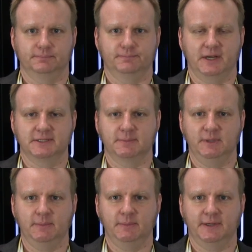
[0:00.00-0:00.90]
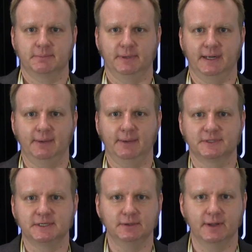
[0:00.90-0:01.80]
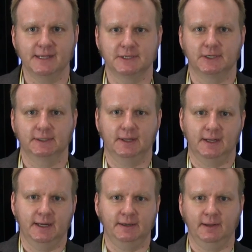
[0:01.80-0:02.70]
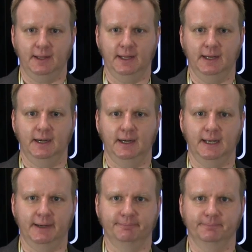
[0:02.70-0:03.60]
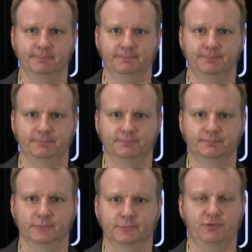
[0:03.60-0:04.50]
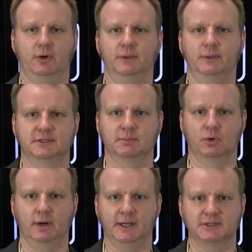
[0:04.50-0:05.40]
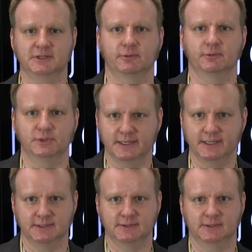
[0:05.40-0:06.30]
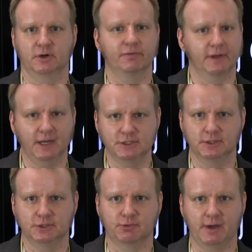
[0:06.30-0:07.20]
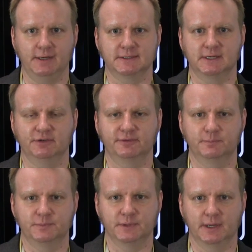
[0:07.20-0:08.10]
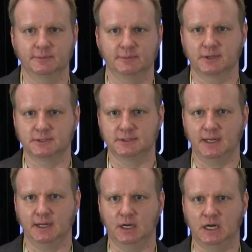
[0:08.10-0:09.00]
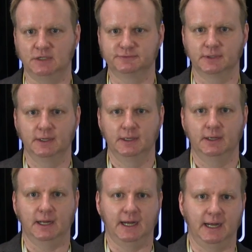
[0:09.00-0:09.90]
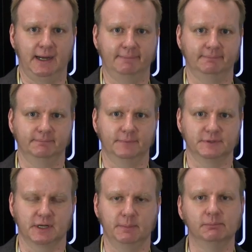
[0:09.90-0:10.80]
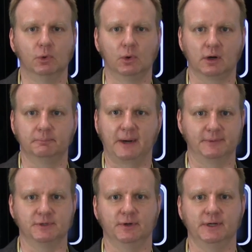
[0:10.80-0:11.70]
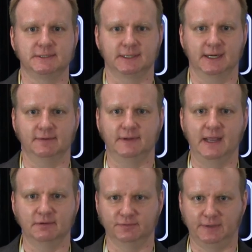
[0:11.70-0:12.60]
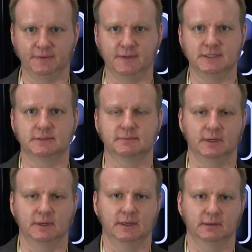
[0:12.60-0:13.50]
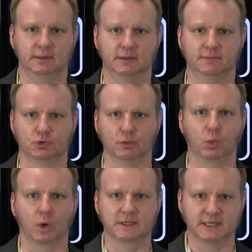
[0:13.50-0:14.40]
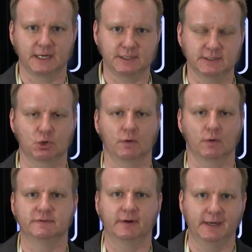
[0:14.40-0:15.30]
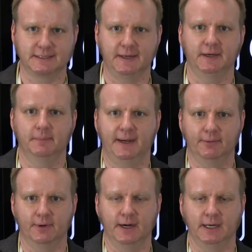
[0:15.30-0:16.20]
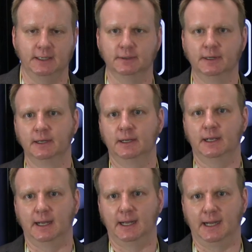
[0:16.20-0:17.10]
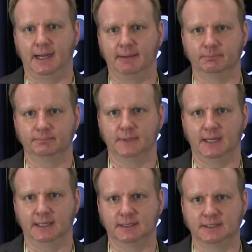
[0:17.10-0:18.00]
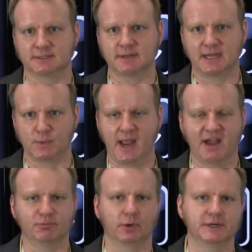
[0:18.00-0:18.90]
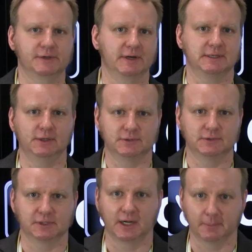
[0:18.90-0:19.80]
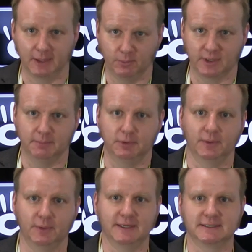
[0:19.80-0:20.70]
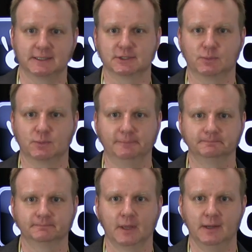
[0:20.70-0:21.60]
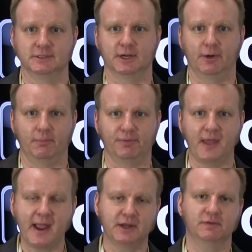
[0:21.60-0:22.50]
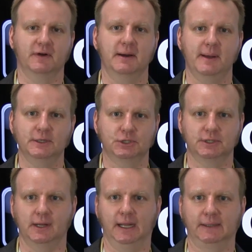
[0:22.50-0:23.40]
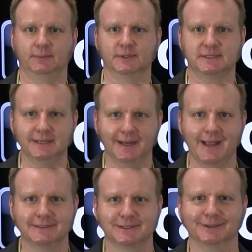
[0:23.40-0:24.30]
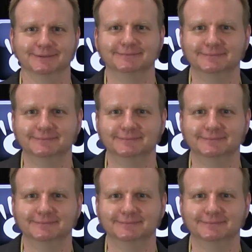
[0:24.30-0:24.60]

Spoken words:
sending some emails, but I will see you guys online, and look forward to some more announcements from Jess as the certification and training stuff starts to take off. There's going to be more opportunities to kind of get involved in these kind of group work sessions Corbin's very excited about running. And as we have more interesting news to talk about, we'll keep doing these things as well. So thank you very much, and we'll see you again soon.